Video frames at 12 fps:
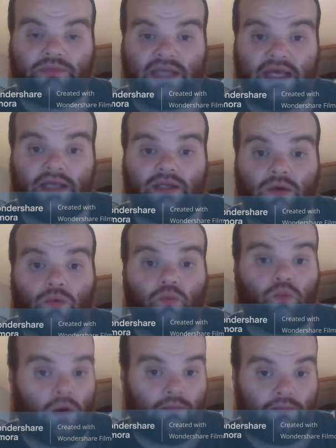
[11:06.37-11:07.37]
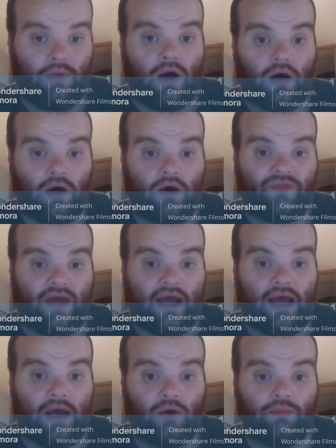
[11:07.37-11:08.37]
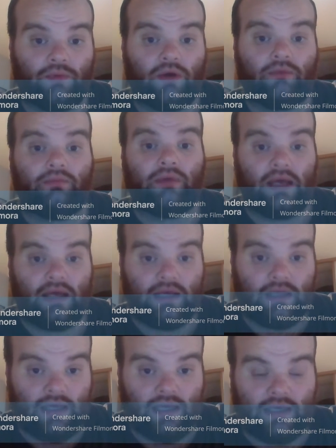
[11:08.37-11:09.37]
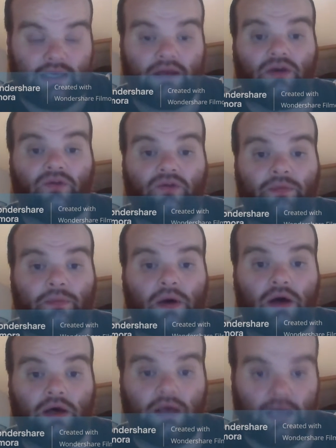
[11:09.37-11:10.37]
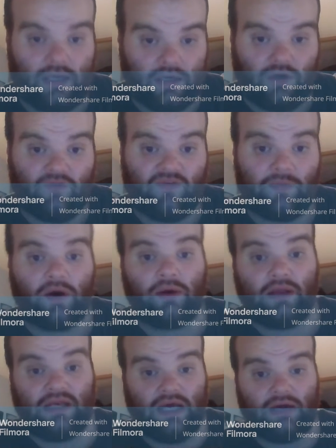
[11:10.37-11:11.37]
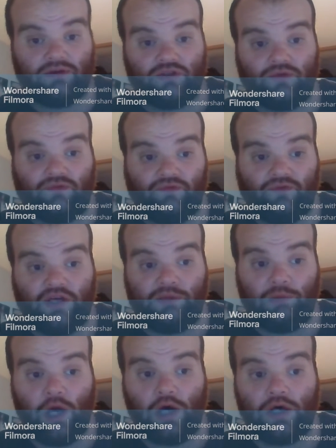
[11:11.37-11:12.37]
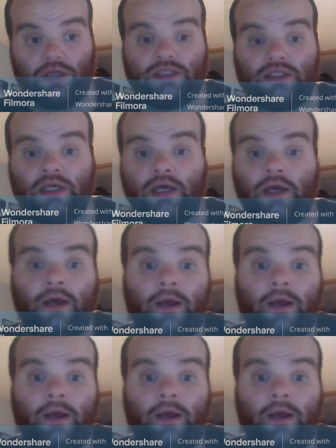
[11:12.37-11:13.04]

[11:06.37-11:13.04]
take one part of that album and then another part and another part, and now do three parts,